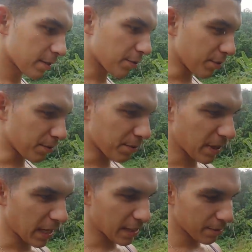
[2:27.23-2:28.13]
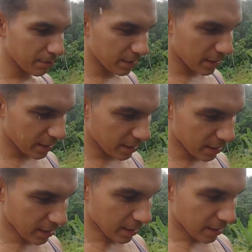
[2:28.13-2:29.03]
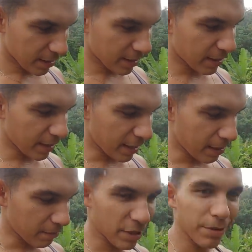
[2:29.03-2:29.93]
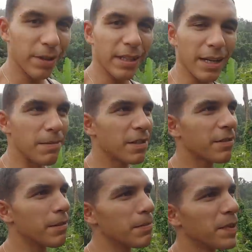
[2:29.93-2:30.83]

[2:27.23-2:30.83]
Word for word: So as we dig the yam, the soil that comes from